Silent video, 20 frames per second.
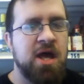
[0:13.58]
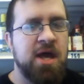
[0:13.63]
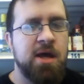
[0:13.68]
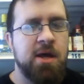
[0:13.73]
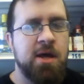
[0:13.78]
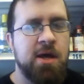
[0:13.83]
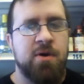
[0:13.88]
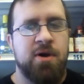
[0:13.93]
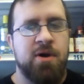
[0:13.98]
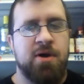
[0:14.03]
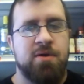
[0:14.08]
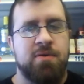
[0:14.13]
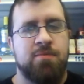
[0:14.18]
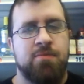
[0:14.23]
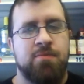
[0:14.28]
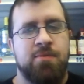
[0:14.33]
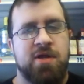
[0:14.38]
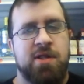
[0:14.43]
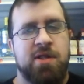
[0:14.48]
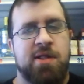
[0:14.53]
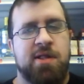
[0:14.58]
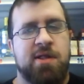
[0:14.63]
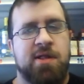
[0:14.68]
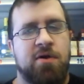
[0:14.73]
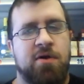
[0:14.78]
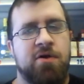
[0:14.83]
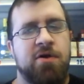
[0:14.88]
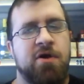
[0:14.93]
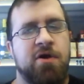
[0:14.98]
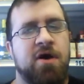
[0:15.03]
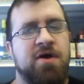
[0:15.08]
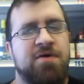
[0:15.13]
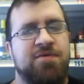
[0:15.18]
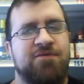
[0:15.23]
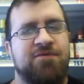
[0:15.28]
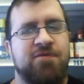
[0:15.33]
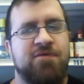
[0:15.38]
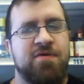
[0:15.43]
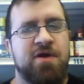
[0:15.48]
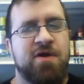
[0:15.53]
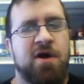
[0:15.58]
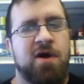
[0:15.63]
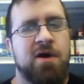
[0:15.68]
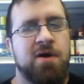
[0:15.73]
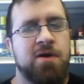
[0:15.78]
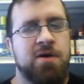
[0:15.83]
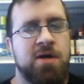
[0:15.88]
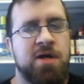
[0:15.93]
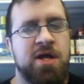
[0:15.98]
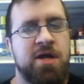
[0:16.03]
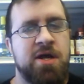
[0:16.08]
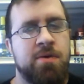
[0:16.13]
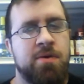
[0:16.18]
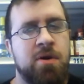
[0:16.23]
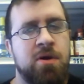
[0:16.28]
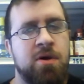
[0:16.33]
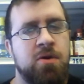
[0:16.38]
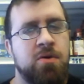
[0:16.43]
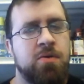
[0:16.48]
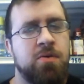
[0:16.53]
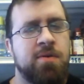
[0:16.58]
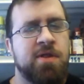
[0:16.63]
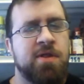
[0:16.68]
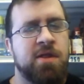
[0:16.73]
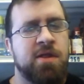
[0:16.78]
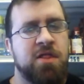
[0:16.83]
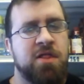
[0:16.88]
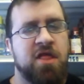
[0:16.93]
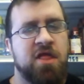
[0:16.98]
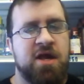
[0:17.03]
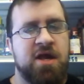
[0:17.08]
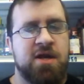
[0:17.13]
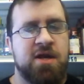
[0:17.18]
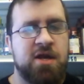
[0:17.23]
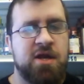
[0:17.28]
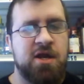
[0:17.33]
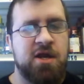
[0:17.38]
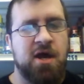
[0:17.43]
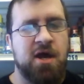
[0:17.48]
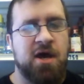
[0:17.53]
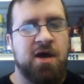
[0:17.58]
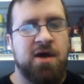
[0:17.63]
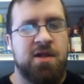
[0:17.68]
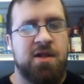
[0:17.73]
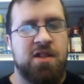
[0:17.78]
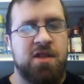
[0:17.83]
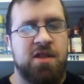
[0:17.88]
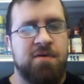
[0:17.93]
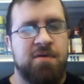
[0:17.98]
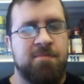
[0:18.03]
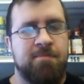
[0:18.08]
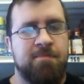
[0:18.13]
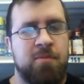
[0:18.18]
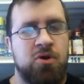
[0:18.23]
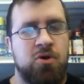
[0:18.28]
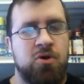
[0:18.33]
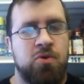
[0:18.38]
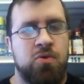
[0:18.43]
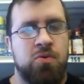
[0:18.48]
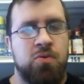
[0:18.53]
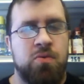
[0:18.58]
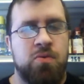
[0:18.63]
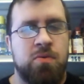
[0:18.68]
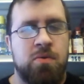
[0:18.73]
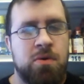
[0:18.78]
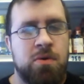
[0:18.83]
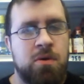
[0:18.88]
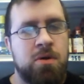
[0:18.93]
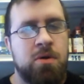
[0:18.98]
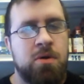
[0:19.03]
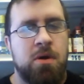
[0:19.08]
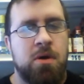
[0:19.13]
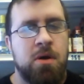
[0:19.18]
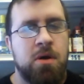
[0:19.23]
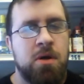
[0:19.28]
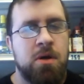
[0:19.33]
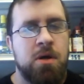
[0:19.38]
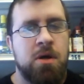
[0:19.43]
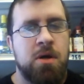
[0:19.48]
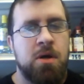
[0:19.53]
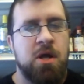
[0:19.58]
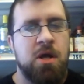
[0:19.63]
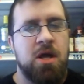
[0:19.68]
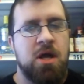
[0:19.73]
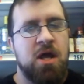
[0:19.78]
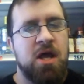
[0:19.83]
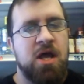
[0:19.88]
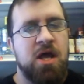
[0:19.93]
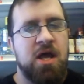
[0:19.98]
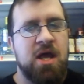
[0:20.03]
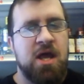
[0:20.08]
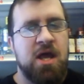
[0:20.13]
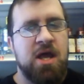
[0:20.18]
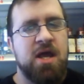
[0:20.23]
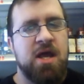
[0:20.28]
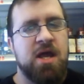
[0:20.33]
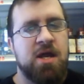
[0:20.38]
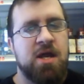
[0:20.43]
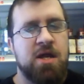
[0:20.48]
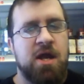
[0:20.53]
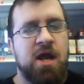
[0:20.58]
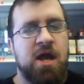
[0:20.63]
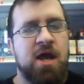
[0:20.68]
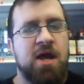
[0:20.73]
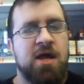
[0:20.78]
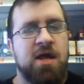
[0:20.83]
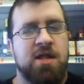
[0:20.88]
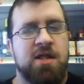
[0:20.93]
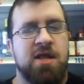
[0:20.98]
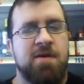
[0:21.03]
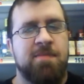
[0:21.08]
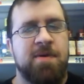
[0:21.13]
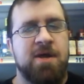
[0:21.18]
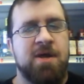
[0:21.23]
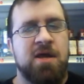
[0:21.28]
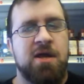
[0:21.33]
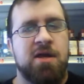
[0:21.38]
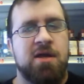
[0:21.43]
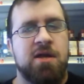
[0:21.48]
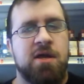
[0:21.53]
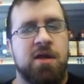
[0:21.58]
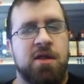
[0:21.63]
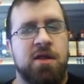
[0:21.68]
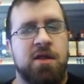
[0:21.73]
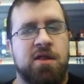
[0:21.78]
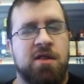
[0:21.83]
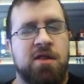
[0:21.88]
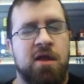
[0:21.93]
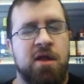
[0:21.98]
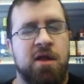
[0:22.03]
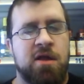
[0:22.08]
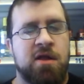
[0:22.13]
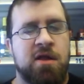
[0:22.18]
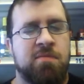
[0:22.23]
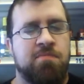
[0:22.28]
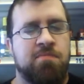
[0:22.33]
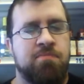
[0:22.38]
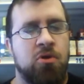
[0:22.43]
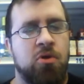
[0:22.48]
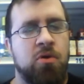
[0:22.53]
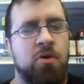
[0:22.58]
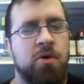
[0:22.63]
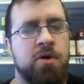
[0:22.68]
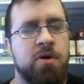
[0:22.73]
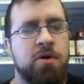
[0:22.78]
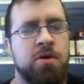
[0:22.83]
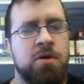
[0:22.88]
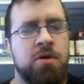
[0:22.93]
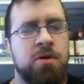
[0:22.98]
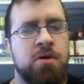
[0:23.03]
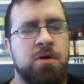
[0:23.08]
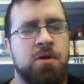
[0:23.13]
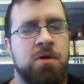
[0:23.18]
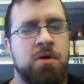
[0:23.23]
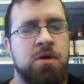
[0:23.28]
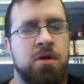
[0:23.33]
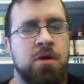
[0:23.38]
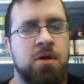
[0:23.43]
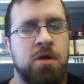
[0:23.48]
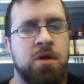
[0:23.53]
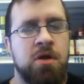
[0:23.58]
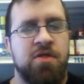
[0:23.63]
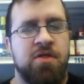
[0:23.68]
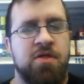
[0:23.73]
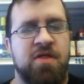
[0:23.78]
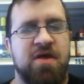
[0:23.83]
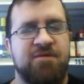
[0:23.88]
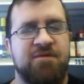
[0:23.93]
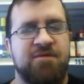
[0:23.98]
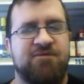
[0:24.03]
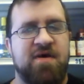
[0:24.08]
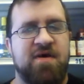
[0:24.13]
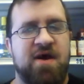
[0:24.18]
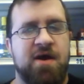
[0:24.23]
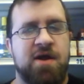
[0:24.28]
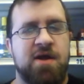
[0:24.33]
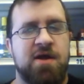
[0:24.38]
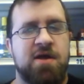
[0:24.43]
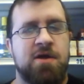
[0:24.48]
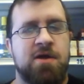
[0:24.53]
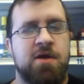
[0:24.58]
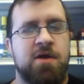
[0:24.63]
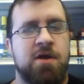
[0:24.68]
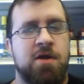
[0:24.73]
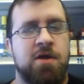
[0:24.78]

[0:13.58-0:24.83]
Well, we start off with our heroes landing on the moon. And as they begin to explore, they find